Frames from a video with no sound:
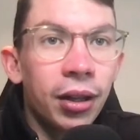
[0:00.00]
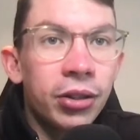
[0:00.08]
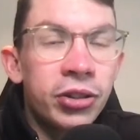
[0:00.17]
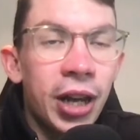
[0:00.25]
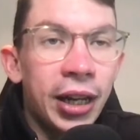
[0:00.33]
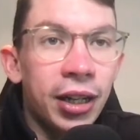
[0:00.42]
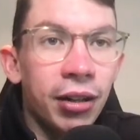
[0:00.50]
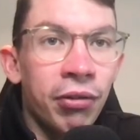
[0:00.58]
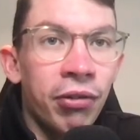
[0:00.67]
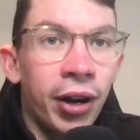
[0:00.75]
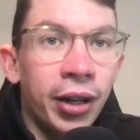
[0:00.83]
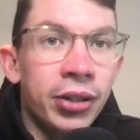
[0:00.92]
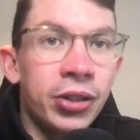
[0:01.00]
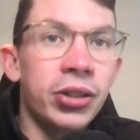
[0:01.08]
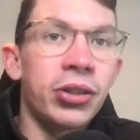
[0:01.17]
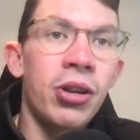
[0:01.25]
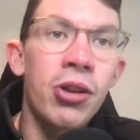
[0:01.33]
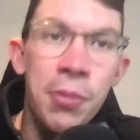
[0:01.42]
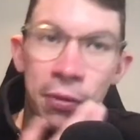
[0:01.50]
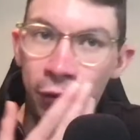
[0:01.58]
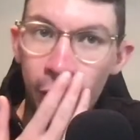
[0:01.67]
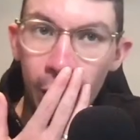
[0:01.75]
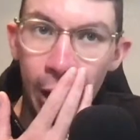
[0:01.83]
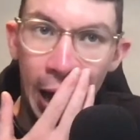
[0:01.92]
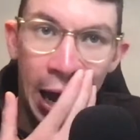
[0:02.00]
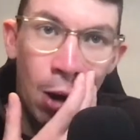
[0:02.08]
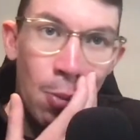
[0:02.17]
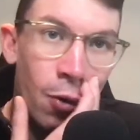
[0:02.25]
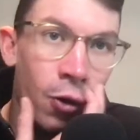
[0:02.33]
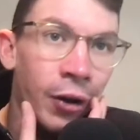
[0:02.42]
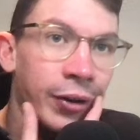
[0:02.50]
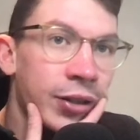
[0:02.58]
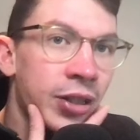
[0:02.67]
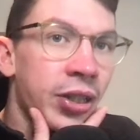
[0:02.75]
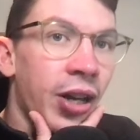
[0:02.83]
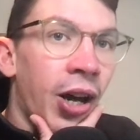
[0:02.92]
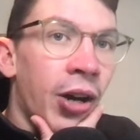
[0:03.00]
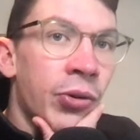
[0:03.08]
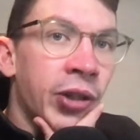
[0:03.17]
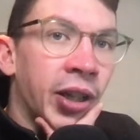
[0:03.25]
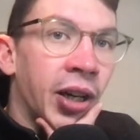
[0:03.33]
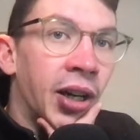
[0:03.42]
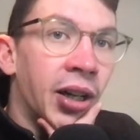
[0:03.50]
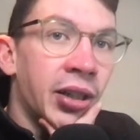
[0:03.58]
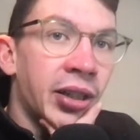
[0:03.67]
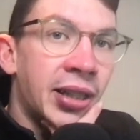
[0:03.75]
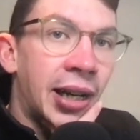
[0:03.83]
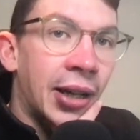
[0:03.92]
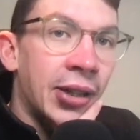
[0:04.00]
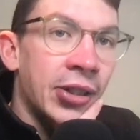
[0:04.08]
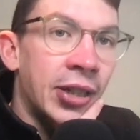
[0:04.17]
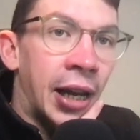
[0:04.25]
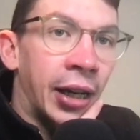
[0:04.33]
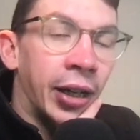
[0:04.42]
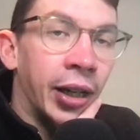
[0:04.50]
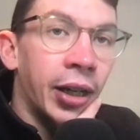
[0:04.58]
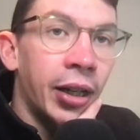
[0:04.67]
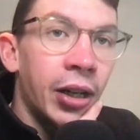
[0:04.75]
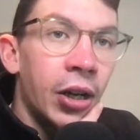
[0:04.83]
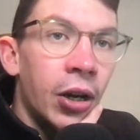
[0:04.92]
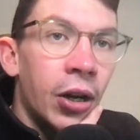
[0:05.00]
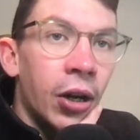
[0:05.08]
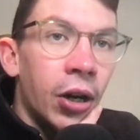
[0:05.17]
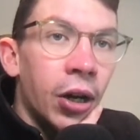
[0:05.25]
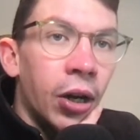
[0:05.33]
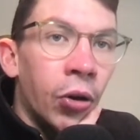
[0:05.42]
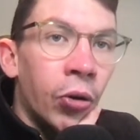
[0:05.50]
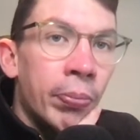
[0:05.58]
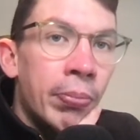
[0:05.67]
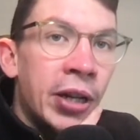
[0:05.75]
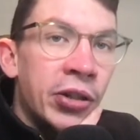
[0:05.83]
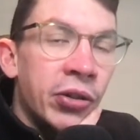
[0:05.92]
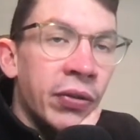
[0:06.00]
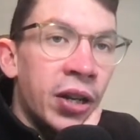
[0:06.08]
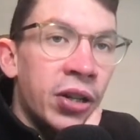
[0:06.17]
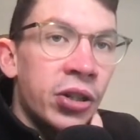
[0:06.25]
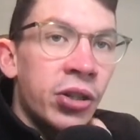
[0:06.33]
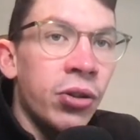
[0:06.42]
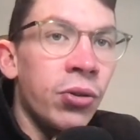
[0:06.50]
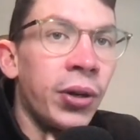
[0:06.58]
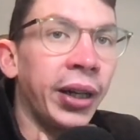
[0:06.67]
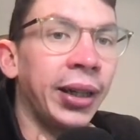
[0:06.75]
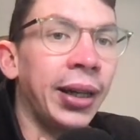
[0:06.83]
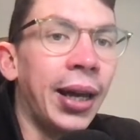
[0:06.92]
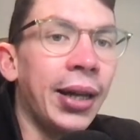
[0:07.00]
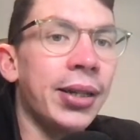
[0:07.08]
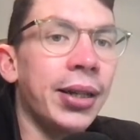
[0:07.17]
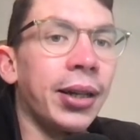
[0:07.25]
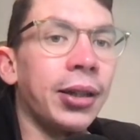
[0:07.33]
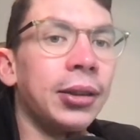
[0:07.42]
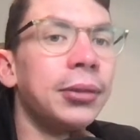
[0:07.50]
Jake French. Do you prefer Almiron to Odegaard / Saka or Mitrovic to Nketiah?